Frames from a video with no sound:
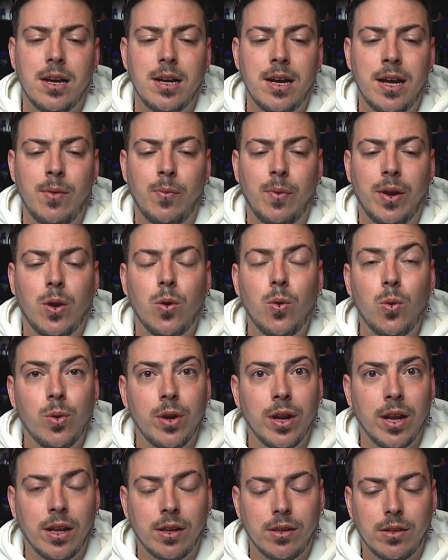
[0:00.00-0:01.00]
and
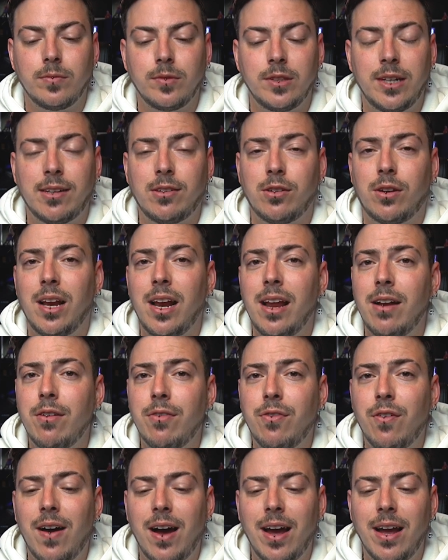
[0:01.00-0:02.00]
recording. Just to
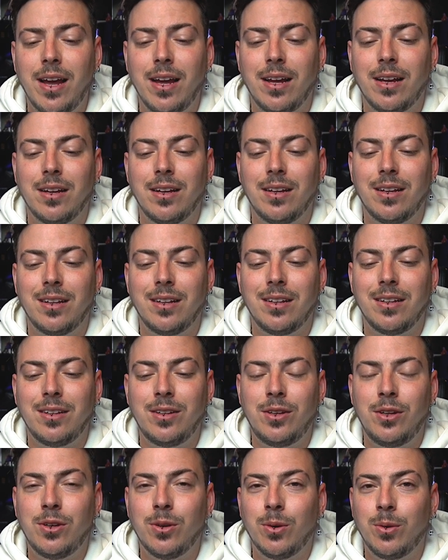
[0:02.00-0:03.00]
clarify,
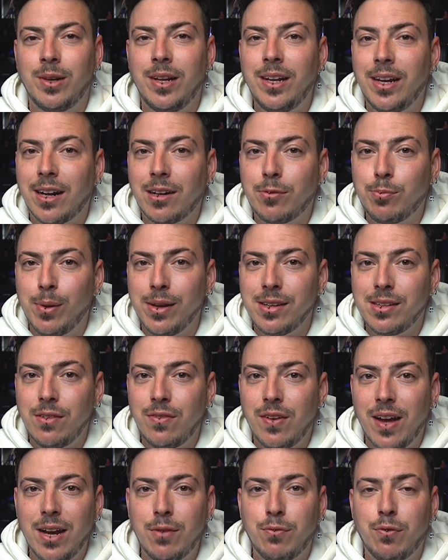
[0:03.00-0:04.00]
you don't need expensive
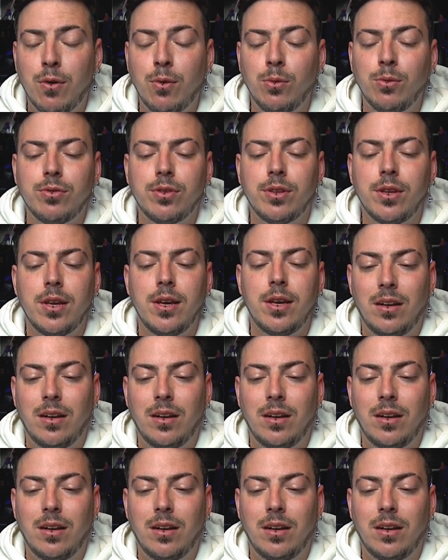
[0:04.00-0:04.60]
headphones.